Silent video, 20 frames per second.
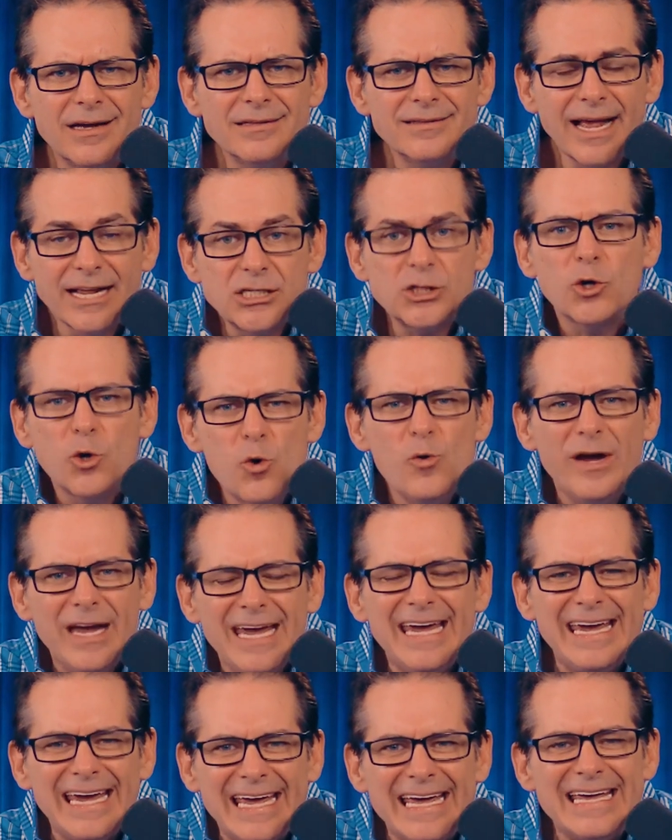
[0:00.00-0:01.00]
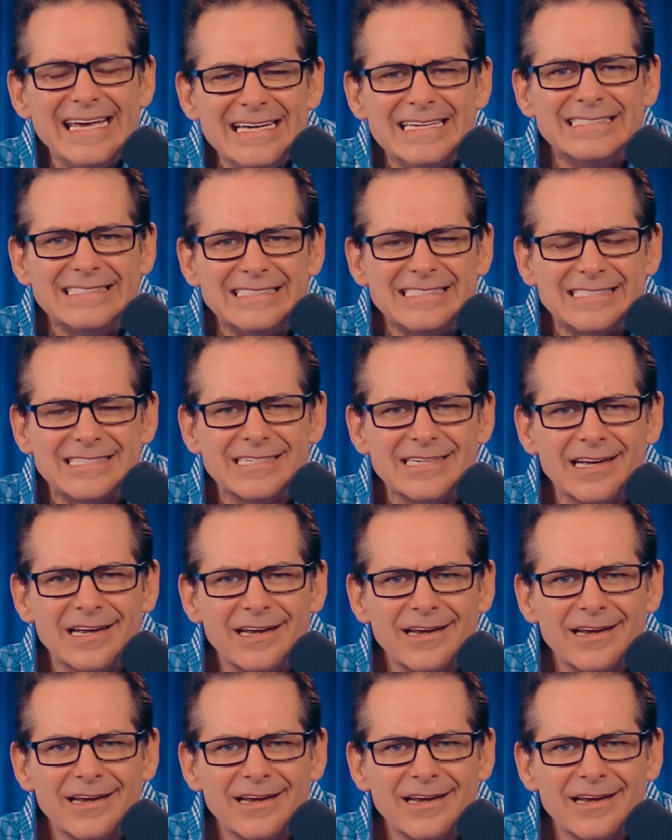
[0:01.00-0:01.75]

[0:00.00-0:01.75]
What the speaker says: That's who he is.